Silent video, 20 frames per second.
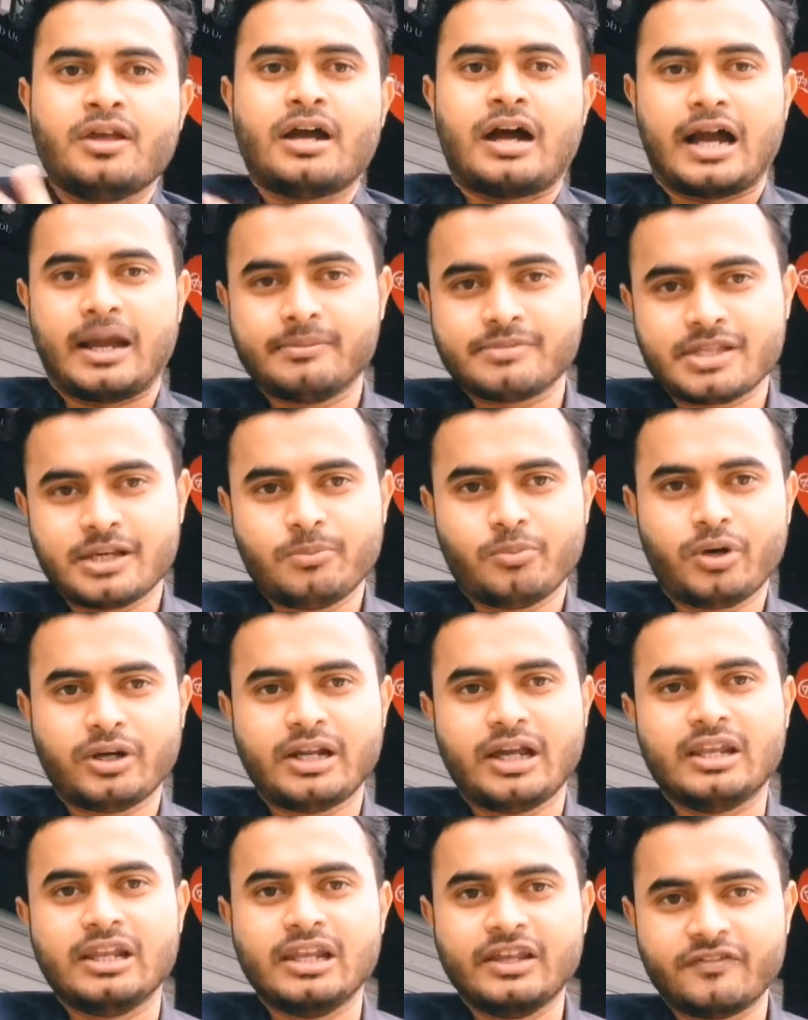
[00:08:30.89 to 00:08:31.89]
I am someone,
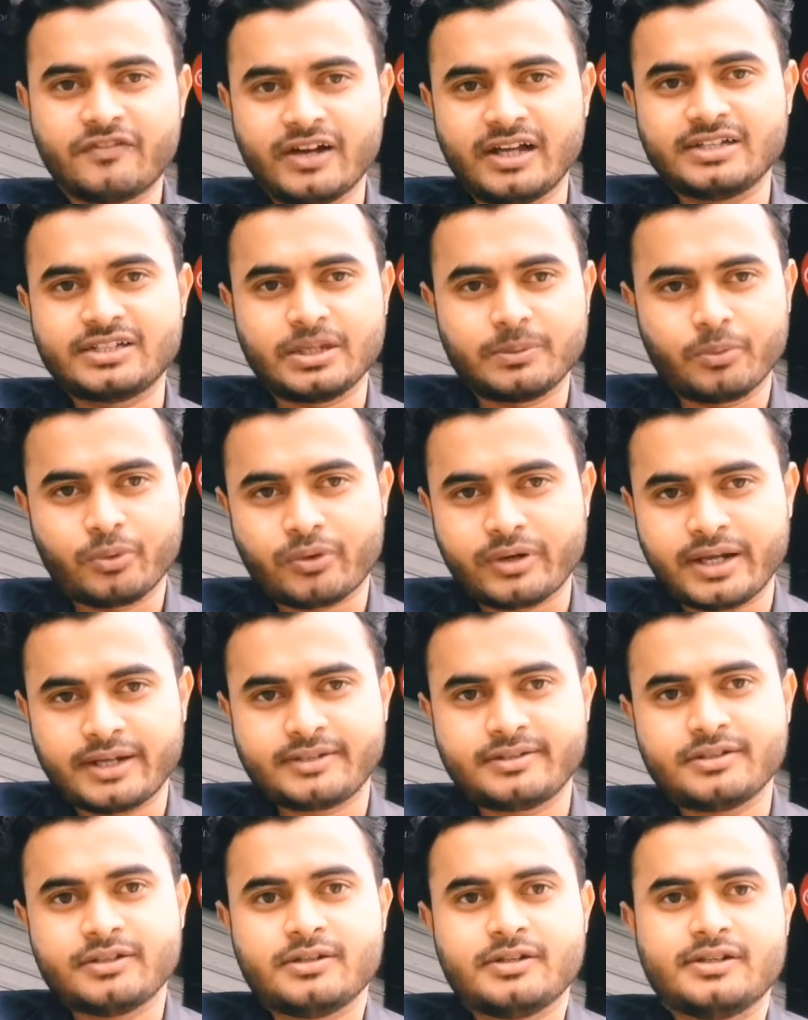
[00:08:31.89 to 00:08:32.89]
a liberal democrat,
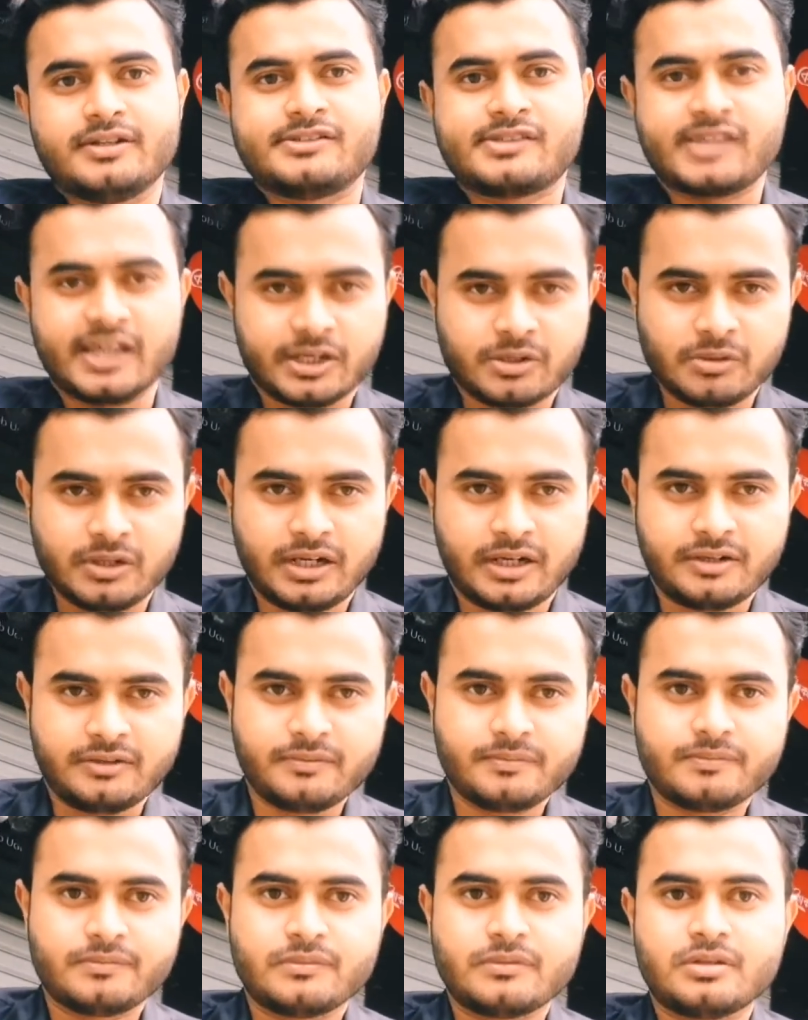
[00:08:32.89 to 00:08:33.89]
a secular,
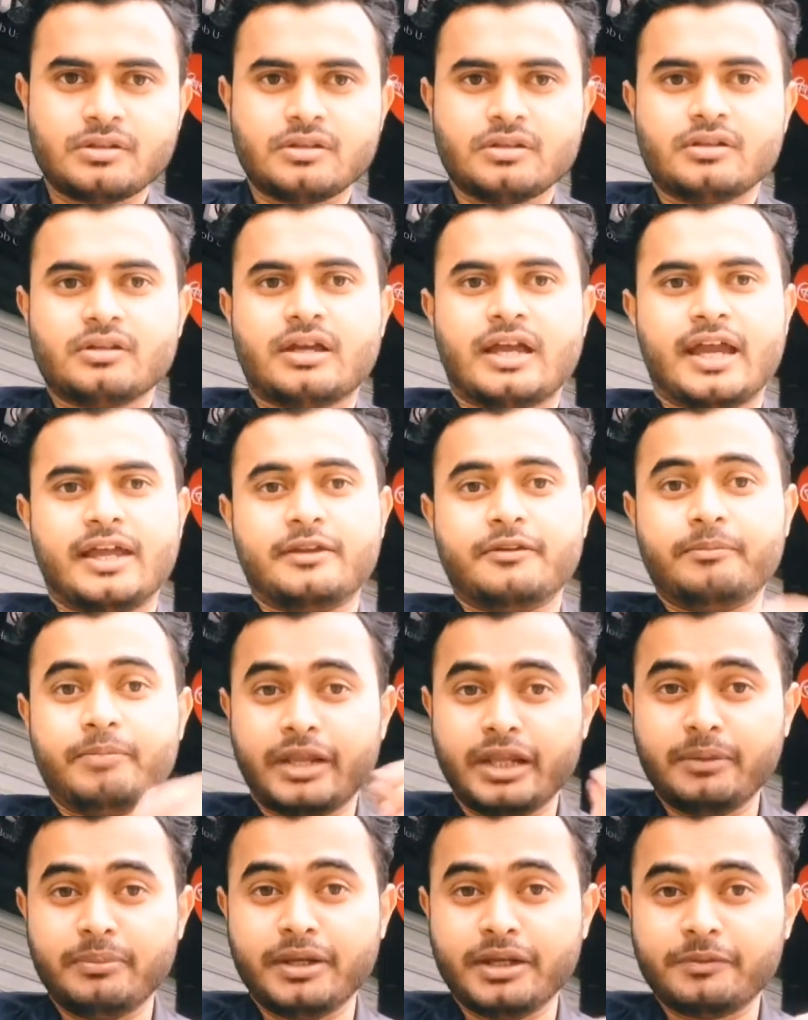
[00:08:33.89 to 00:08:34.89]
and
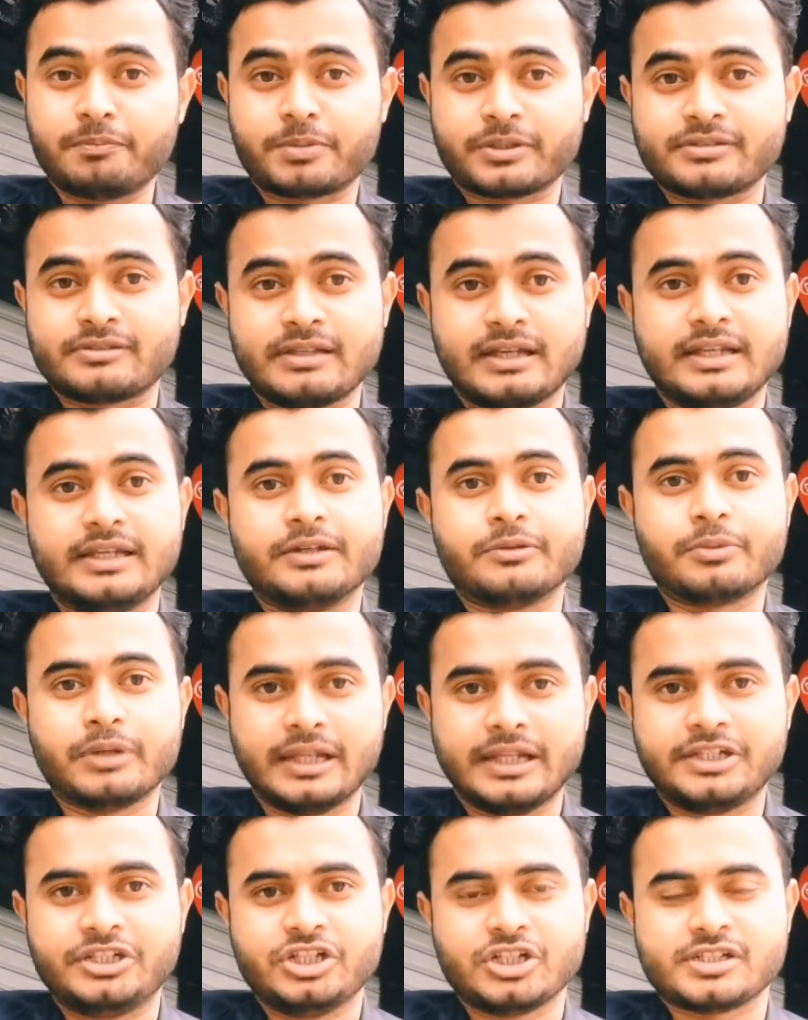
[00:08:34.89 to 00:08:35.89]
very, very personally
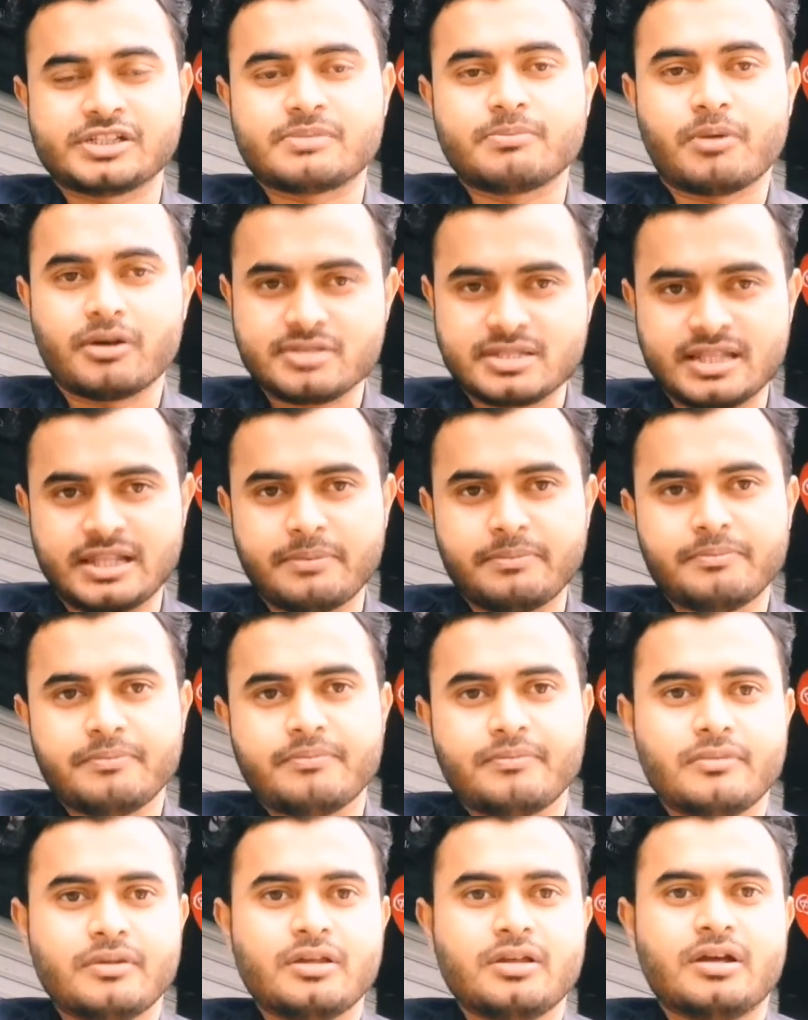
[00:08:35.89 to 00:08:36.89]
religious Muslim
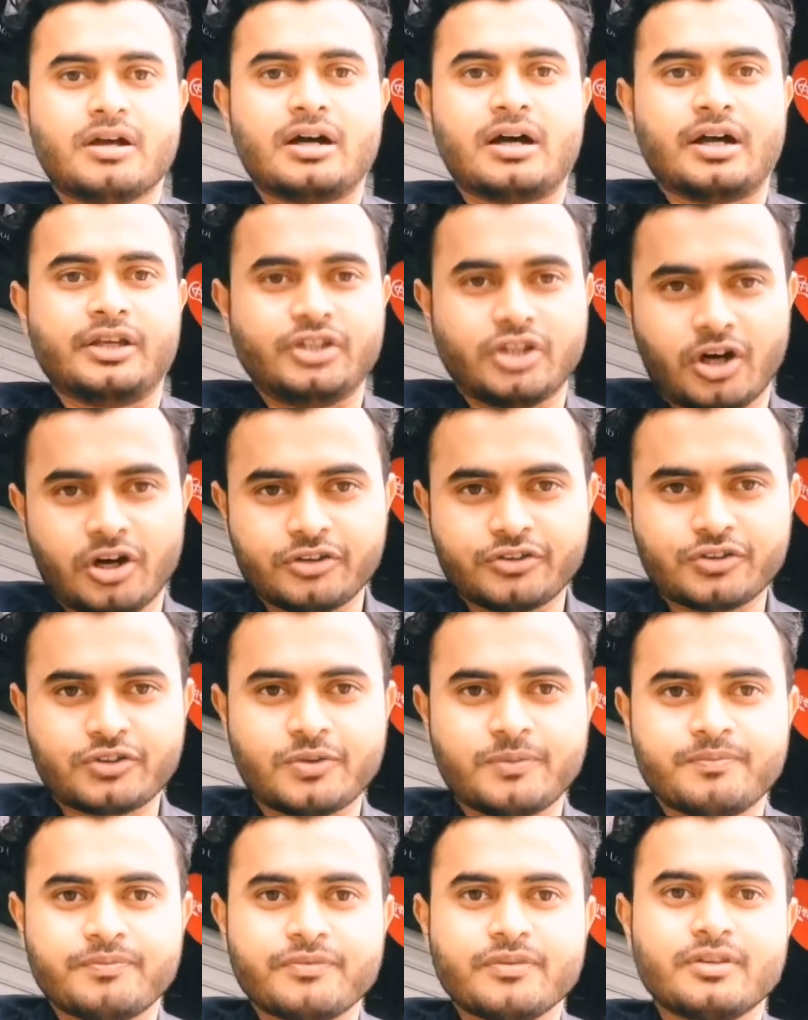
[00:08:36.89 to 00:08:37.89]
youth
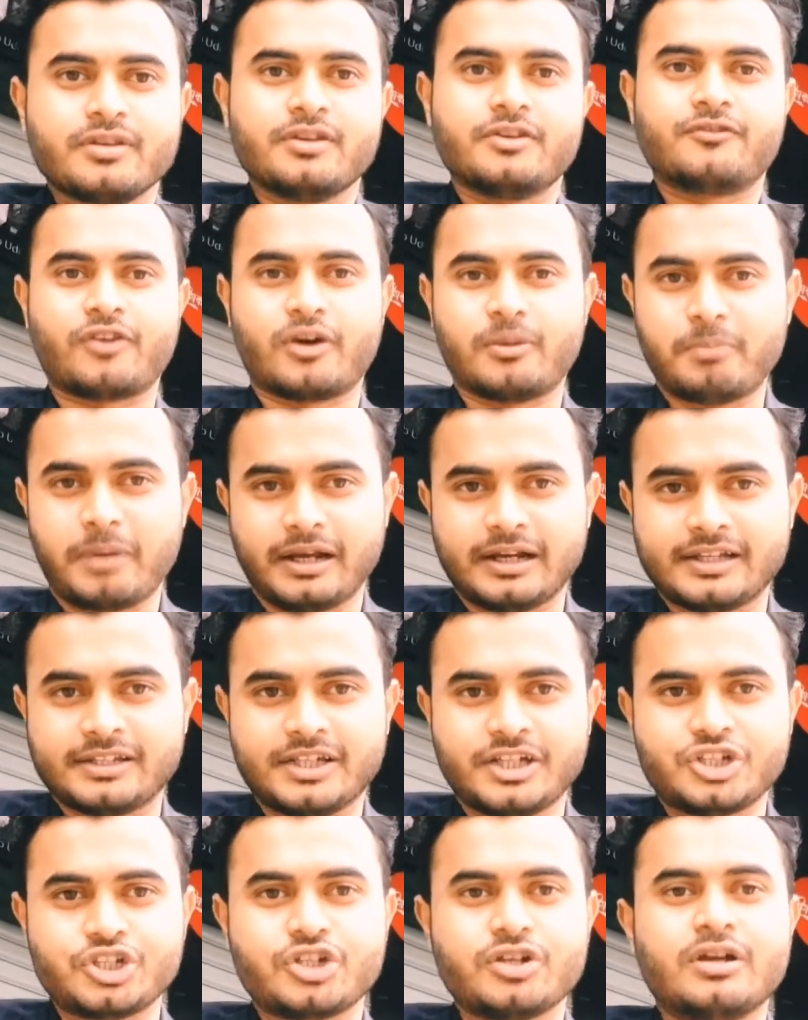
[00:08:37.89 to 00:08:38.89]
from
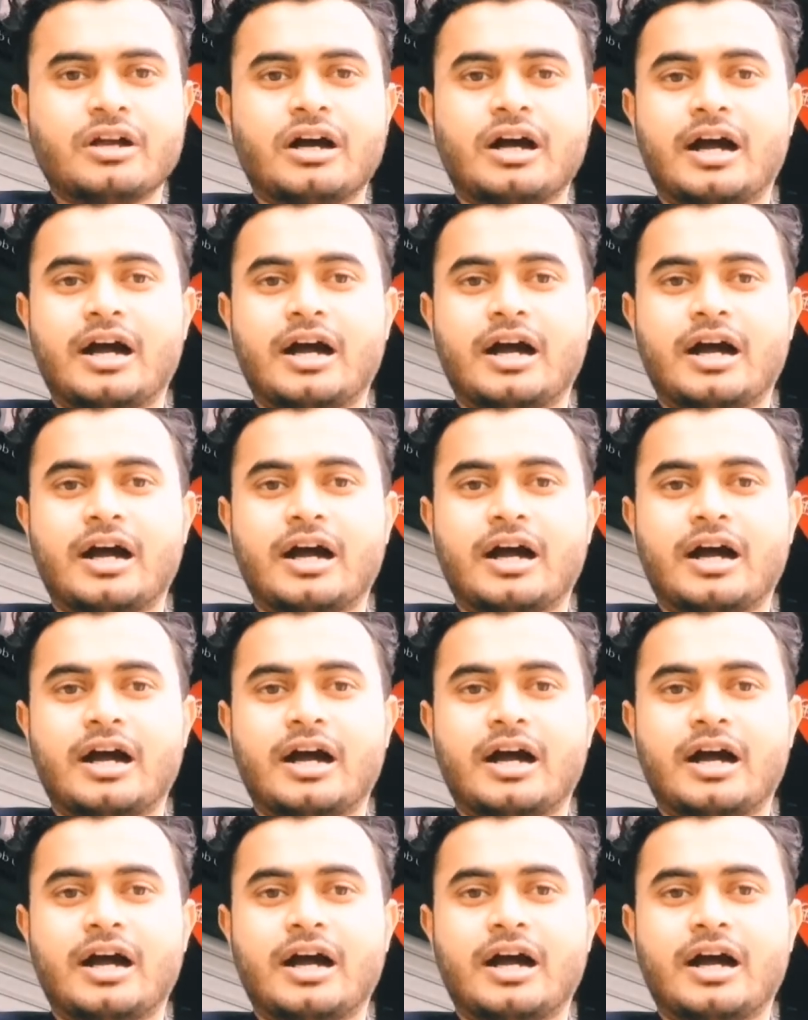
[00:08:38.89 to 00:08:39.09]
Bangladesh.